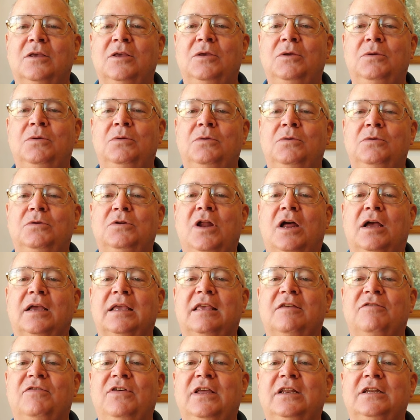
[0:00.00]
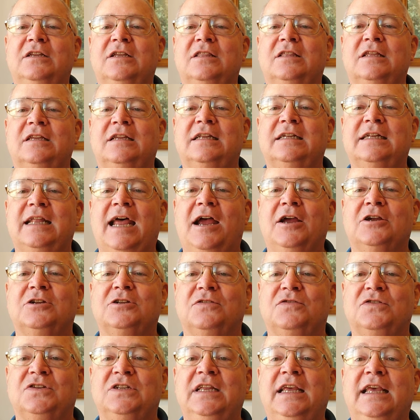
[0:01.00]
You do not give in to the desires
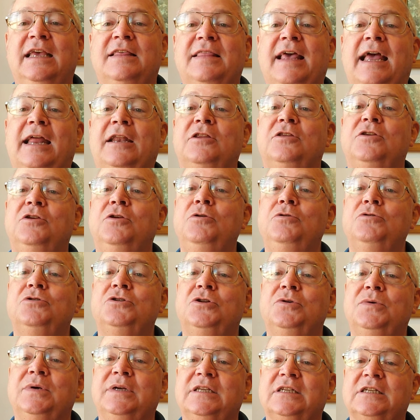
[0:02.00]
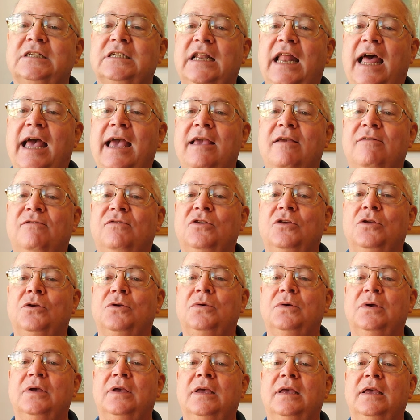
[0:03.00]
of sin that used to enslave
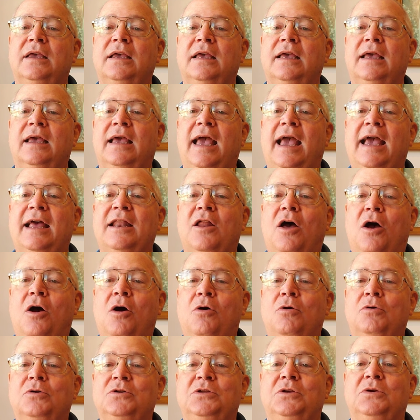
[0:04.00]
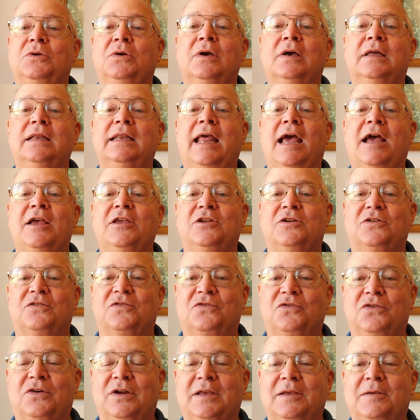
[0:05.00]
you and hold you. Now you're
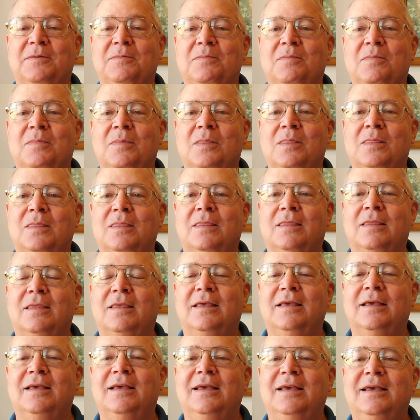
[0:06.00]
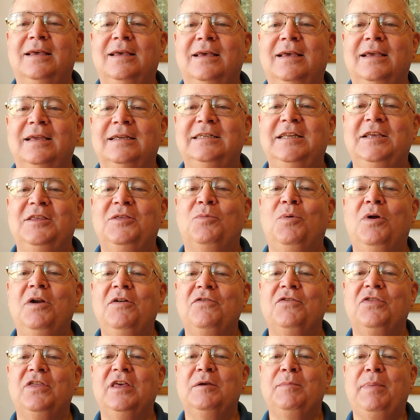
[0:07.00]
free. See, the
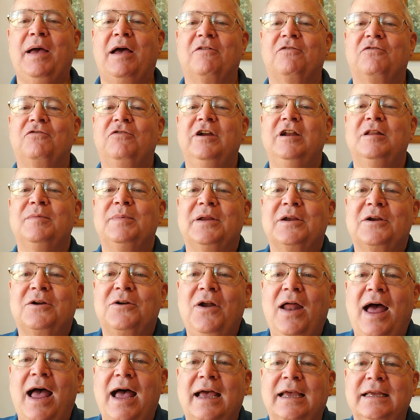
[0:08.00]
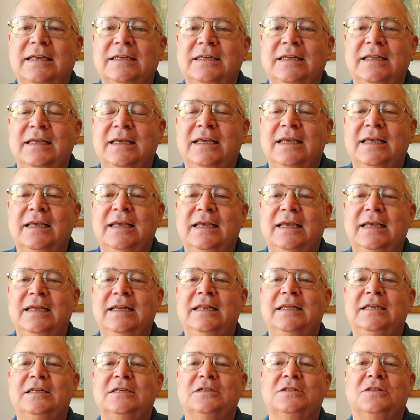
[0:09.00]
wonderful thing about freedom in Christ,
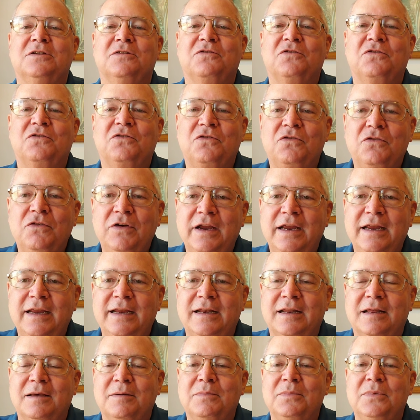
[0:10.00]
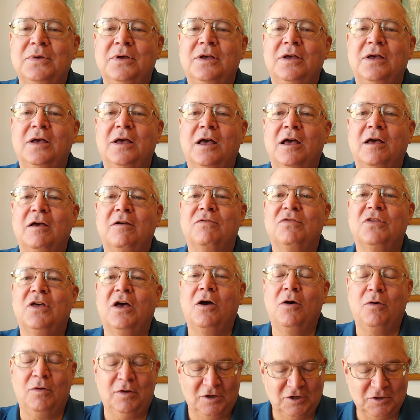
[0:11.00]
it is the freedom of the
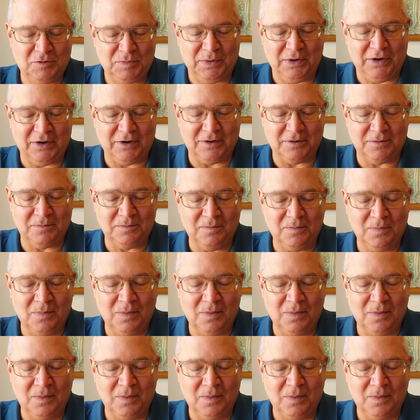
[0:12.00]
Holy Spirit.